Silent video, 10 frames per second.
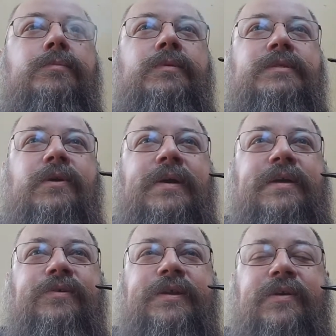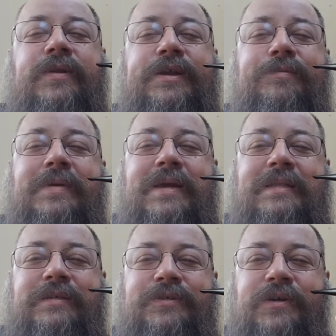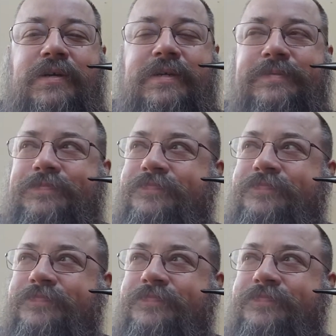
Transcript: So either don't enter me in the drawing,